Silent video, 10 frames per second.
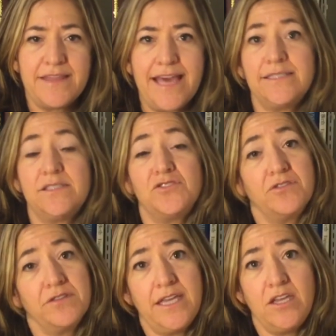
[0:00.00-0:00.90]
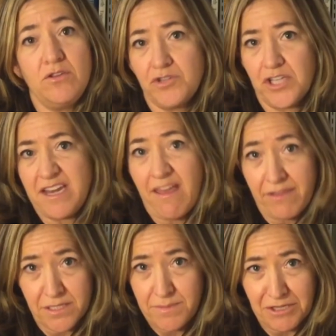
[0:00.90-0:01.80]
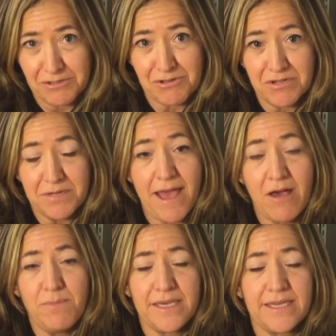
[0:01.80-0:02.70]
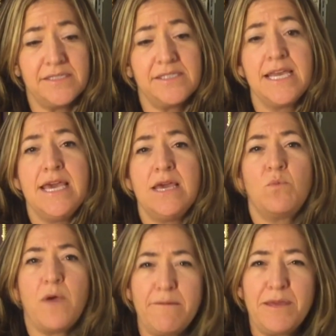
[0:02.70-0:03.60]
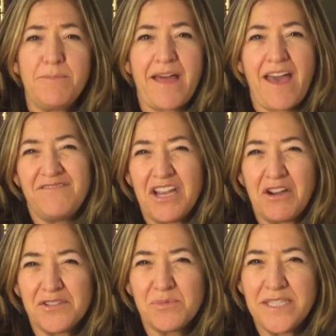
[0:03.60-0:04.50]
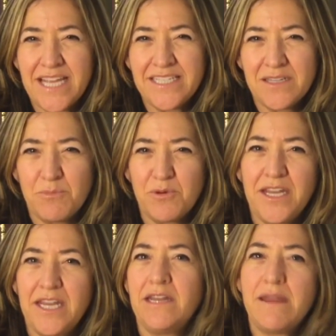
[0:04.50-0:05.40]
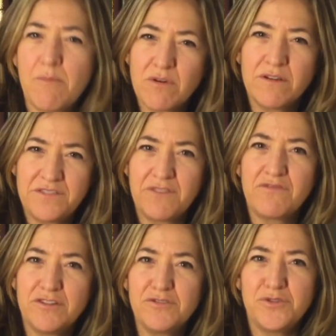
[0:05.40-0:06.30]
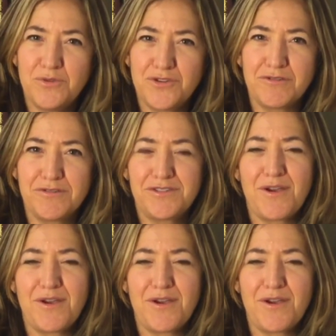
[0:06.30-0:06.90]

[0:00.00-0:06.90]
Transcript: that's certainly usually nothing to be concerned about because when people have tears, we tend to put in a number of different sutures.